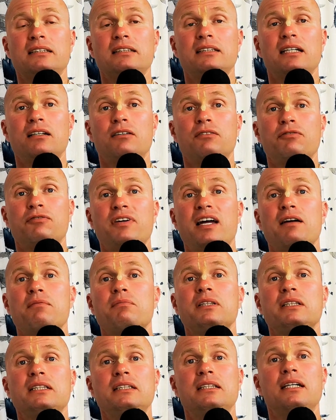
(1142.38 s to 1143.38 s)
extended
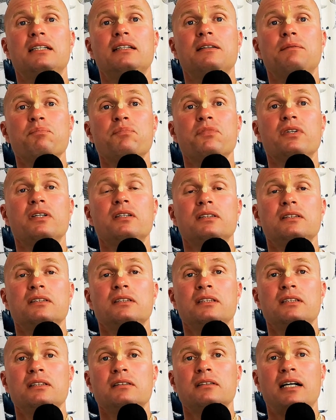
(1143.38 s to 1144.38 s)
family, that
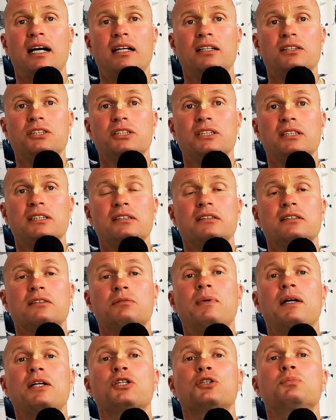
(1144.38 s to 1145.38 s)
culture. This
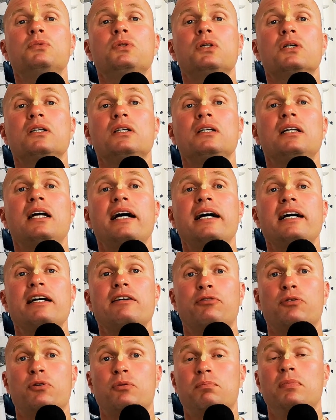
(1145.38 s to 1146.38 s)
is much more
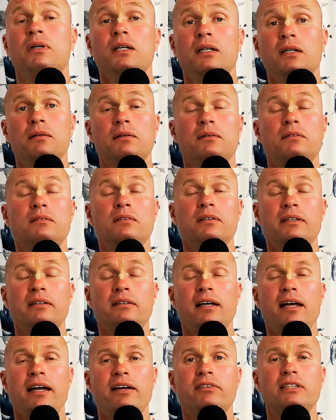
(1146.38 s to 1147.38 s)
alive. Or
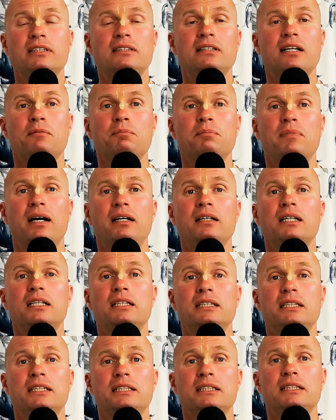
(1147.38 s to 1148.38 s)
areas like
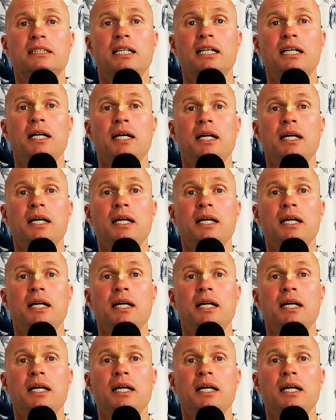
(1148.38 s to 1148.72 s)
Bangladesh,